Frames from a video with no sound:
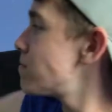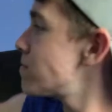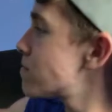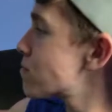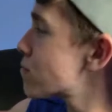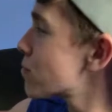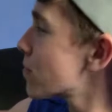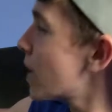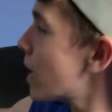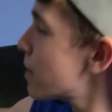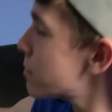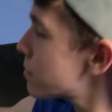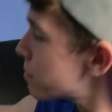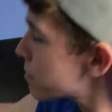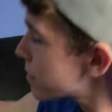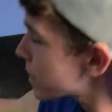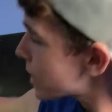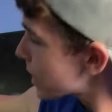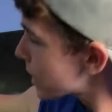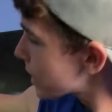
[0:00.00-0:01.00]

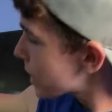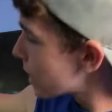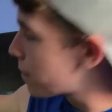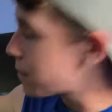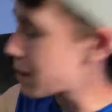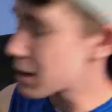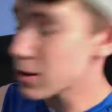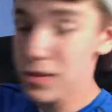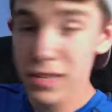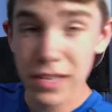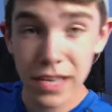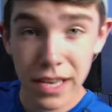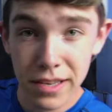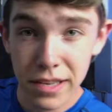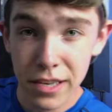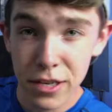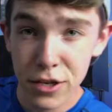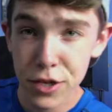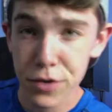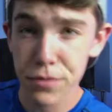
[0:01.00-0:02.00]
probably about 6
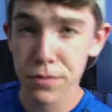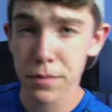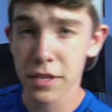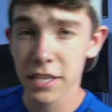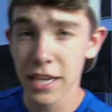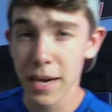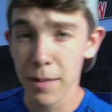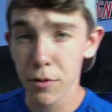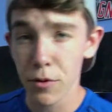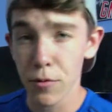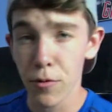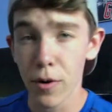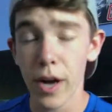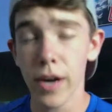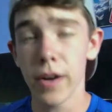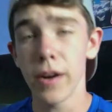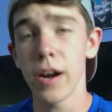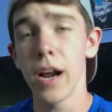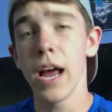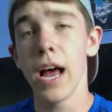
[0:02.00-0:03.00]
inches from the top of the
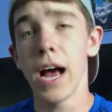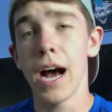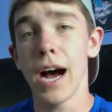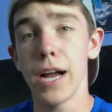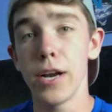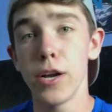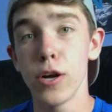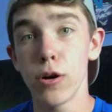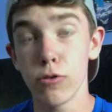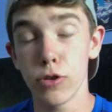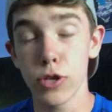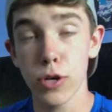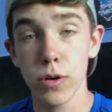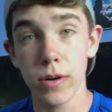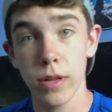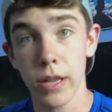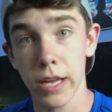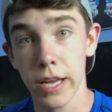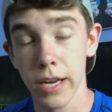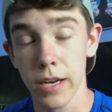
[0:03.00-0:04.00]
water. I know Joey,
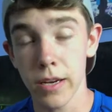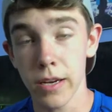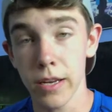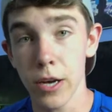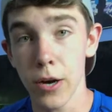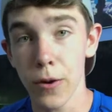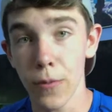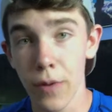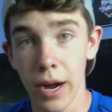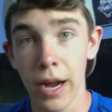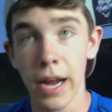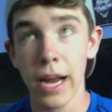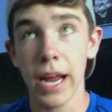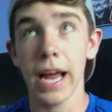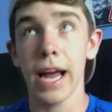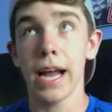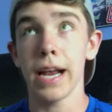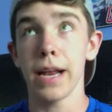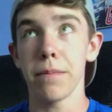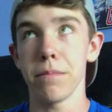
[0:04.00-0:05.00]
the King of DIY,
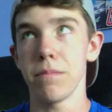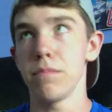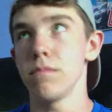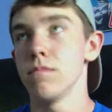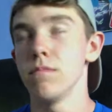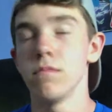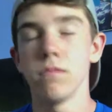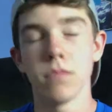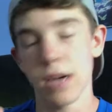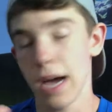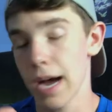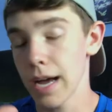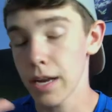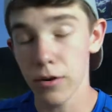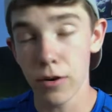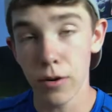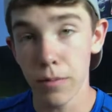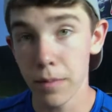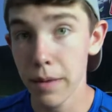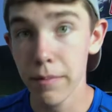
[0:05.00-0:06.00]
had it, I don't
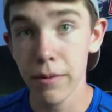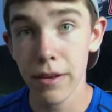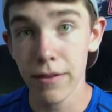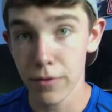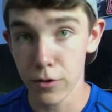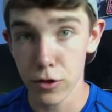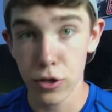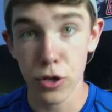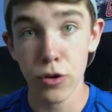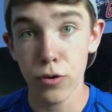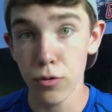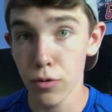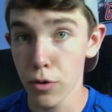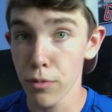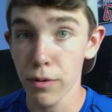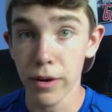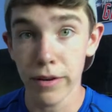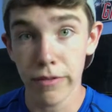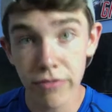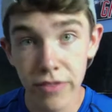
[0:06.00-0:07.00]
know, maybe even
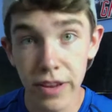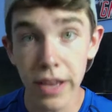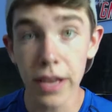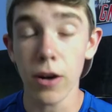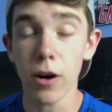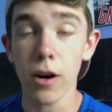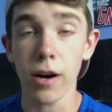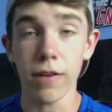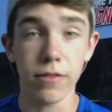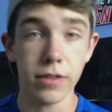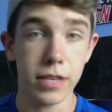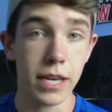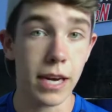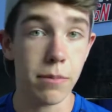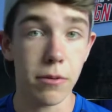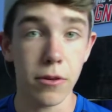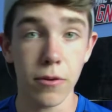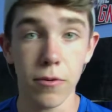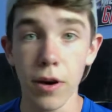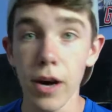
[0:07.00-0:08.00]
2-3 feet off the top
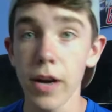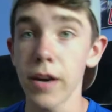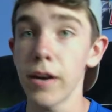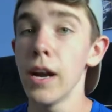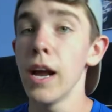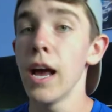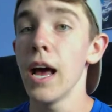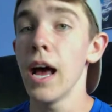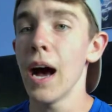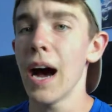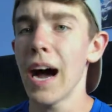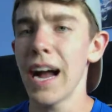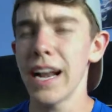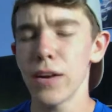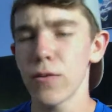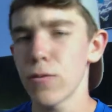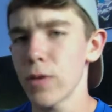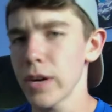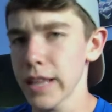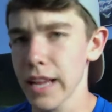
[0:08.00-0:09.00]
of the water. I
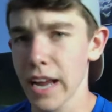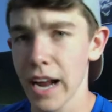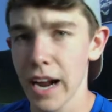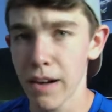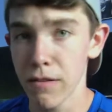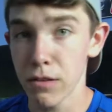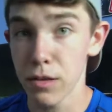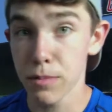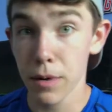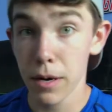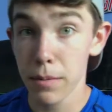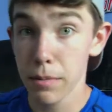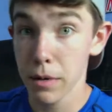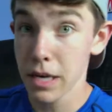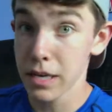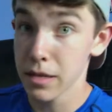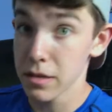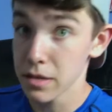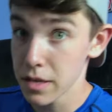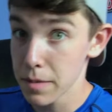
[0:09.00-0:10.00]
didn't want that kind of spread
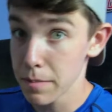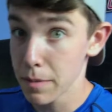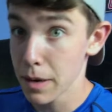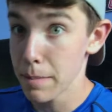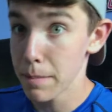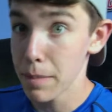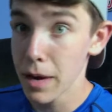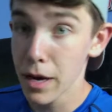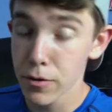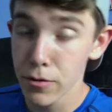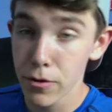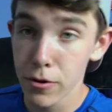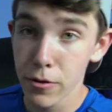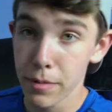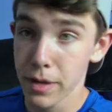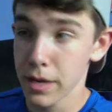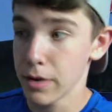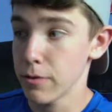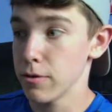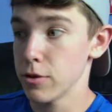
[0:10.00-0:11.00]
because it's in my bedroom
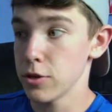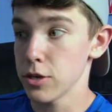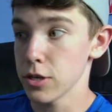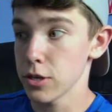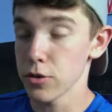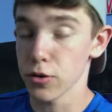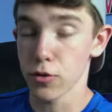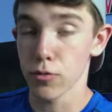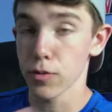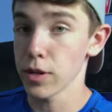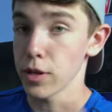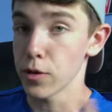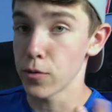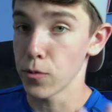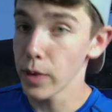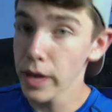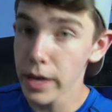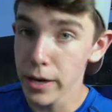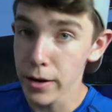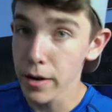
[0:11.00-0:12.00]
and it would just look really
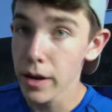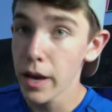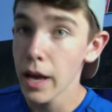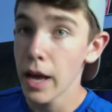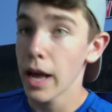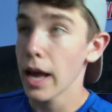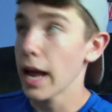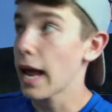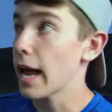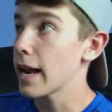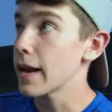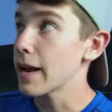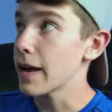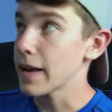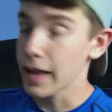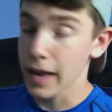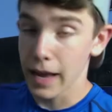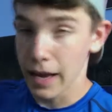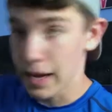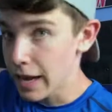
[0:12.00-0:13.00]
weird, and I
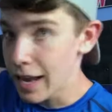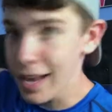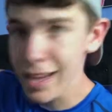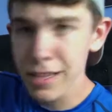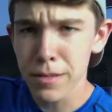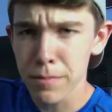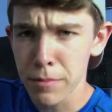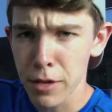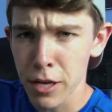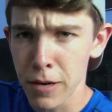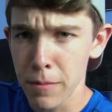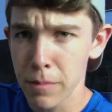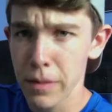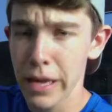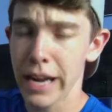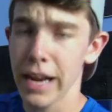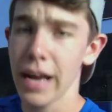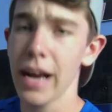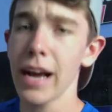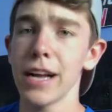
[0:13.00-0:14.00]
can't hang something up
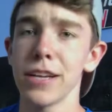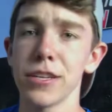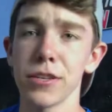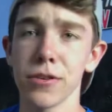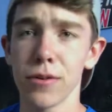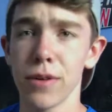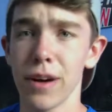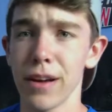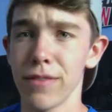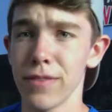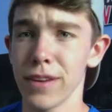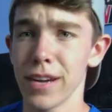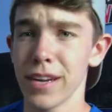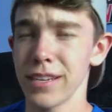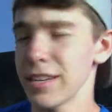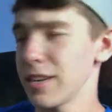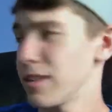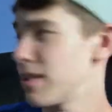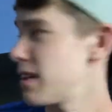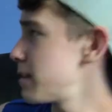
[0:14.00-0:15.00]
that high, so I figured,
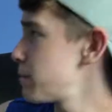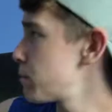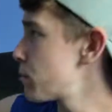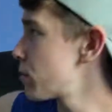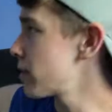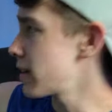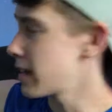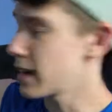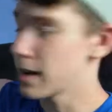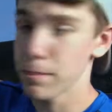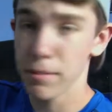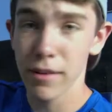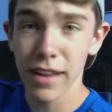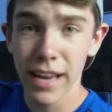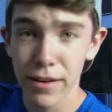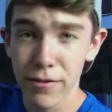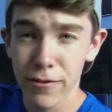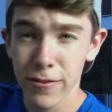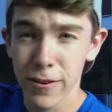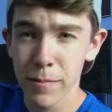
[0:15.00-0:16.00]
I'd put it on a
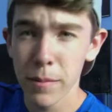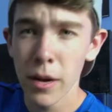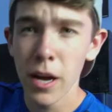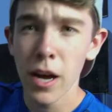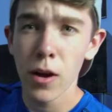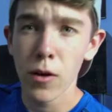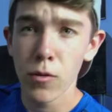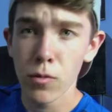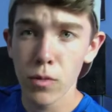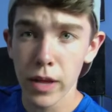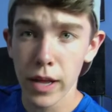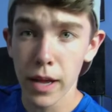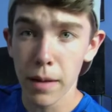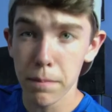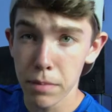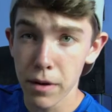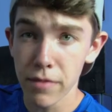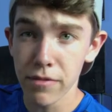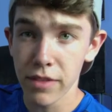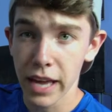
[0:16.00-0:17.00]
platform really
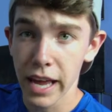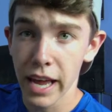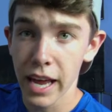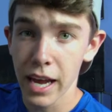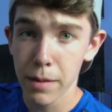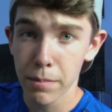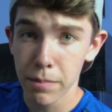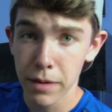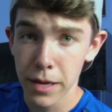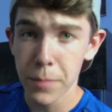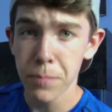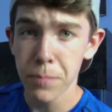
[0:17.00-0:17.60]
above the canopy